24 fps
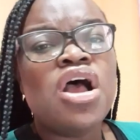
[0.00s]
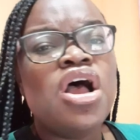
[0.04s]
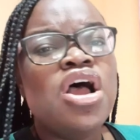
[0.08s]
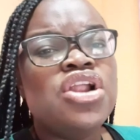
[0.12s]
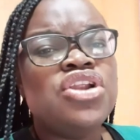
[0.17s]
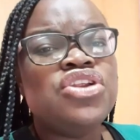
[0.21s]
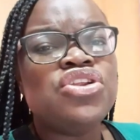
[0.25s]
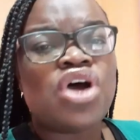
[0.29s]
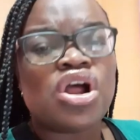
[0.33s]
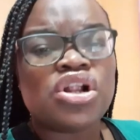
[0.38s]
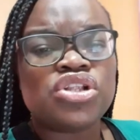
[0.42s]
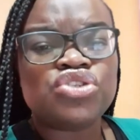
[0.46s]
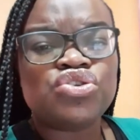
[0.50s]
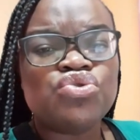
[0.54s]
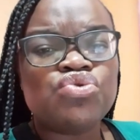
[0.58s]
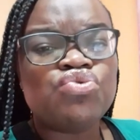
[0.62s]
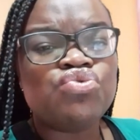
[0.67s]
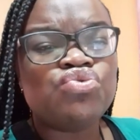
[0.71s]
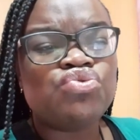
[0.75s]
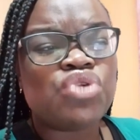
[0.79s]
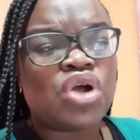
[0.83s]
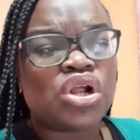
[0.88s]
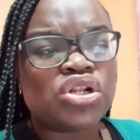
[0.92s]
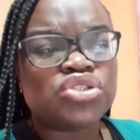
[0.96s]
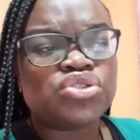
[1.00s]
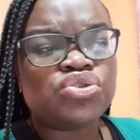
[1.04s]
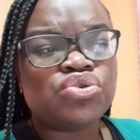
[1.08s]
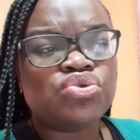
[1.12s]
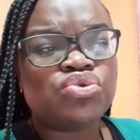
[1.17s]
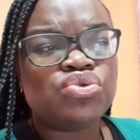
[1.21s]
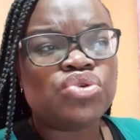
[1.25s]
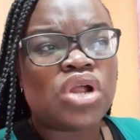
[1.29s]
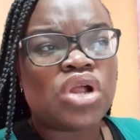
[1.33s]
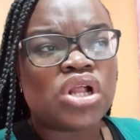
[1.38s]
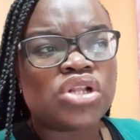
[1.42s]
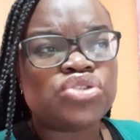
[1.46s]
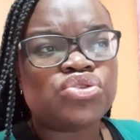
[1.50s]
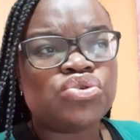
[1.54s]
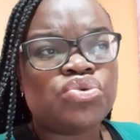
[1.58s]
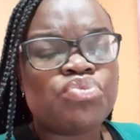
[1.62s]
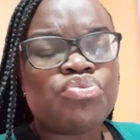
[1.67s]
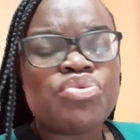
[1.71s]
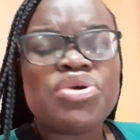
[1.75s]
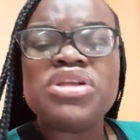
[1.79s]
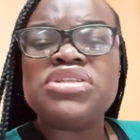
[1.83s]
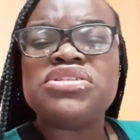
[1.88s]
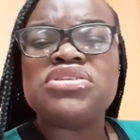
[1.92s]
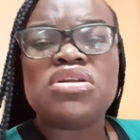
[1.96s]
not to
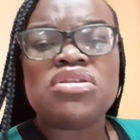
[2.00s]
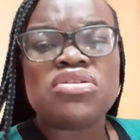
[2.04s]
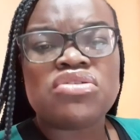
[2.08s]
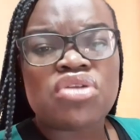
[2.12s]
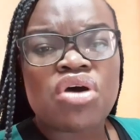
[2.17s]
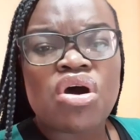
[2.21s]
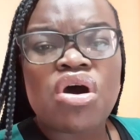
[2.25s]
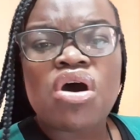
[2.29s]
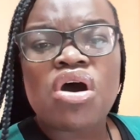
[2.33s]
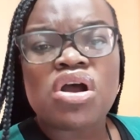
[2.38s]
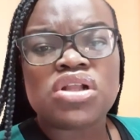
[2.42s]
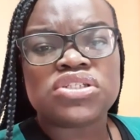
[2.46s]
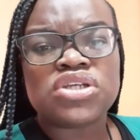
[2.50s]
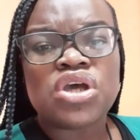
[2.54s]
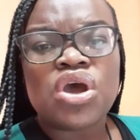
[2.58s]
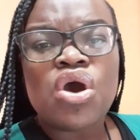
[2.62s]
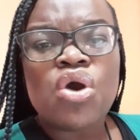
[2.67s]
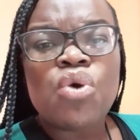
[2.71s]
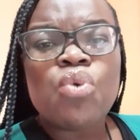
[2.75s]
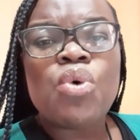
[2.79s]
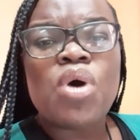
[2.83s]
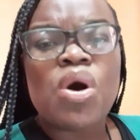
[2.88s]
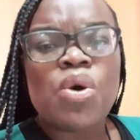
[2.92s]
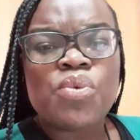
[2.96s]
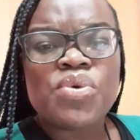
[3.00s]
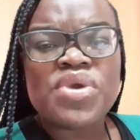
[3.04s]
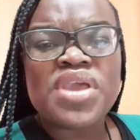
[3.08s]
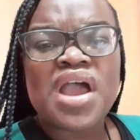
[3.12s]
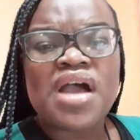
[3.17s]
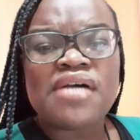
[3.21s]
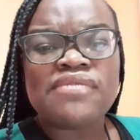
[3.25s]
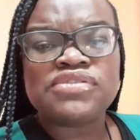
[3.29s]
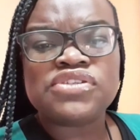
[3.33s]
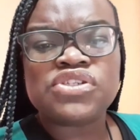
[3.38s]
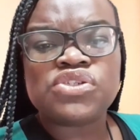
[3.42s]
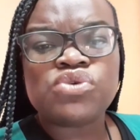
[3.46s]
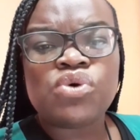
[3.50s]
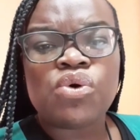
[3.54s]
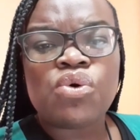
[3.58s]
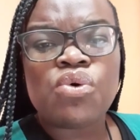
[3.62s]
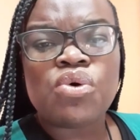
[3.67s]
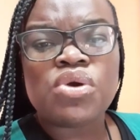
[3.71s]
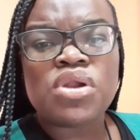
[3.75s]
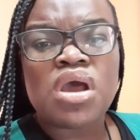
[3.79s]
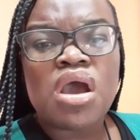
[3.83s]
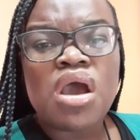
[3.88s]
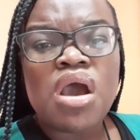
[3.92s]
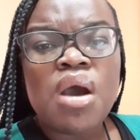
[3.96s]
bring to naught what we have
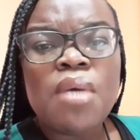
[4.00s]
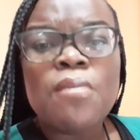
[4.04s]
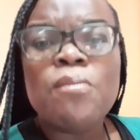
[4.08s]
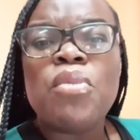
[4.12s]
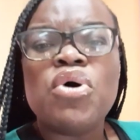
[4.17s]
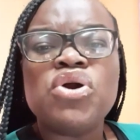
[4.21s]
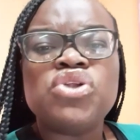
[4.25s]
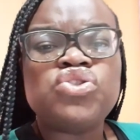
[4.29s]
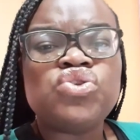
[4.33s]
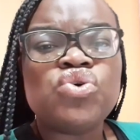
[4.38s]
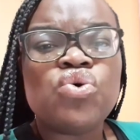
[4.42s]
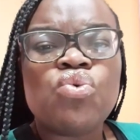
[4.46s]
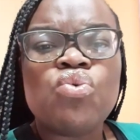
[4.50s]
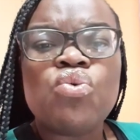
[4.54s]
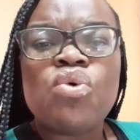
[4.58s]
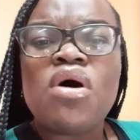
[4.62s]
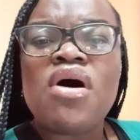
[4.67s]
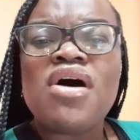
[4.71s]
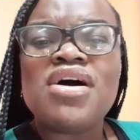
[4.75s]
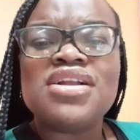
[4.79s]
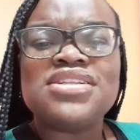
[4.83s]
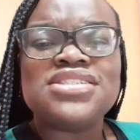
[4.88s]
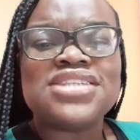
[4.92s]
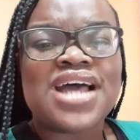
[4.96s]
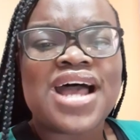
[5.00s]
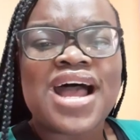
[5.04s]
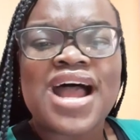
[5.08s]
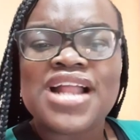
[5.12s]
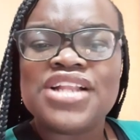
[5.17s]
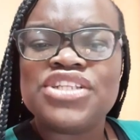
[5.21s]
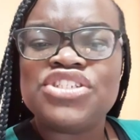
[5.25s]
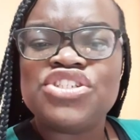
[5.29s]
sowed, but to water and